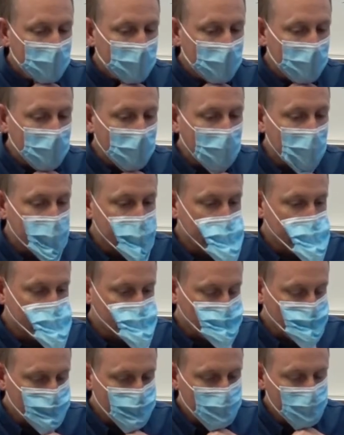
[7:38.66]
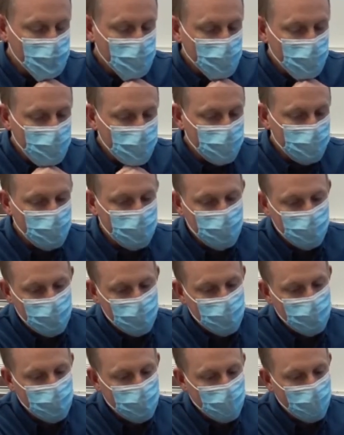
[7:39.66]
And that's why we put
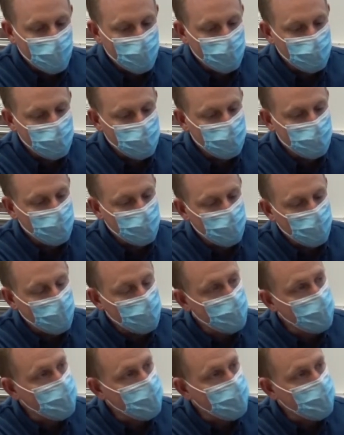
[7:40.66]
sound fluffy